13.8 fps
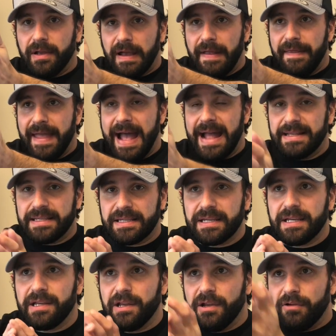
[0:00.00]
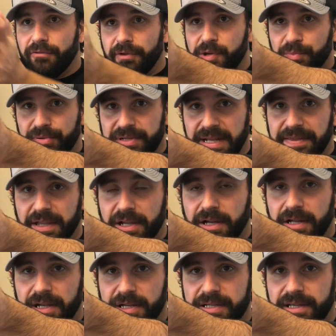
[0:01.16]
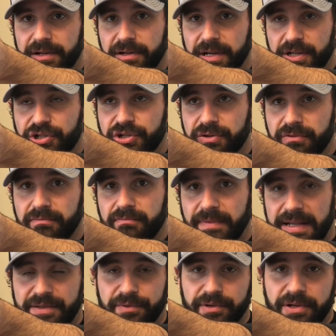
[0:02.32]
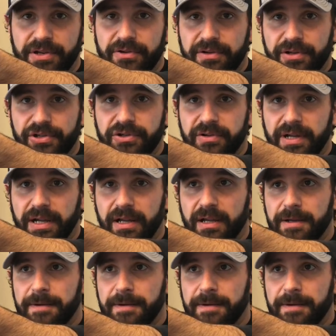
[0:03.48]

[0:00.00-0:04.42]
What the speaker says: And that's where you present the gun and start and shoot. That's where you do your shooting.